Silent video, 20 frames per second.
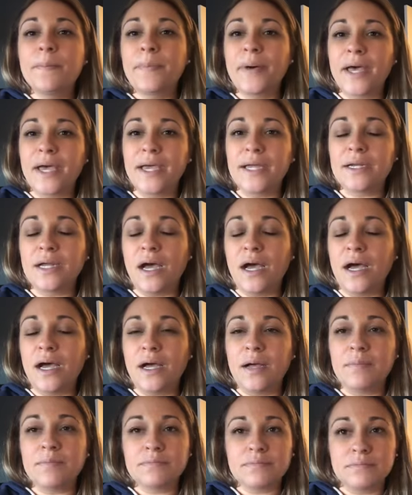but
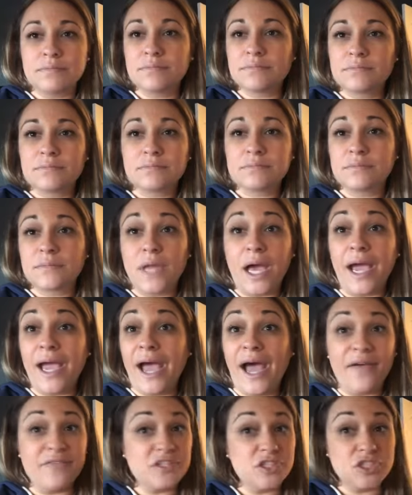I have